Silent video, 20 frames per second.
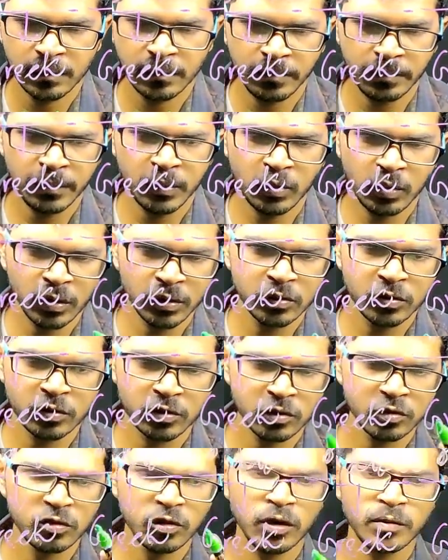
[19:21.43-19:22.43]
Because you
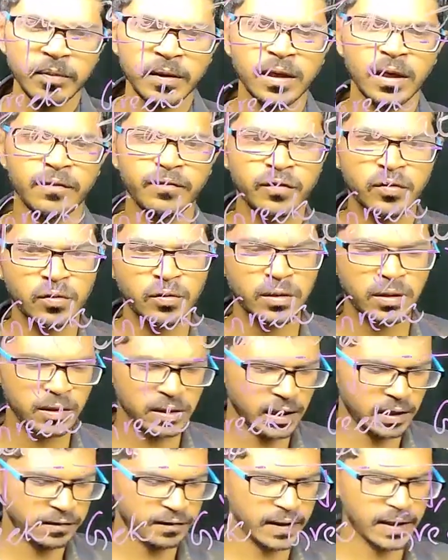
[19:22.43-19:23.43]
should not be confusing,
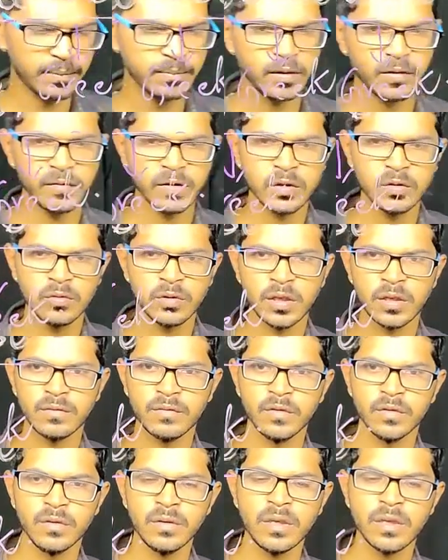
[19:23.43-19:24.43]
that's why I am giving you these
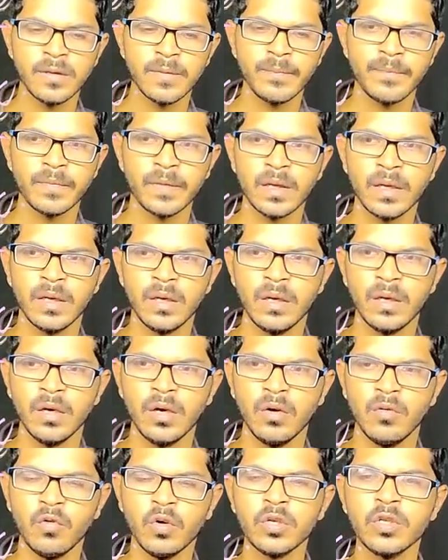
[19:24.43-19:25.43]
words.
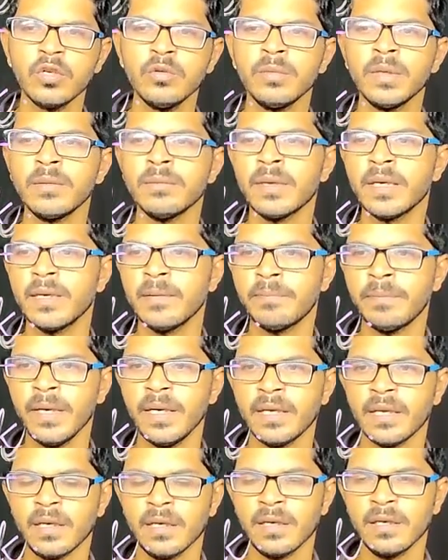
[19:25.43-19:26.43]
What do you mean by a
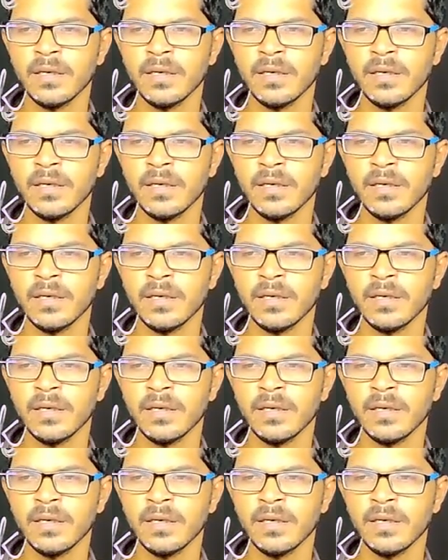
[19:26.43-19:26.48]
pedal?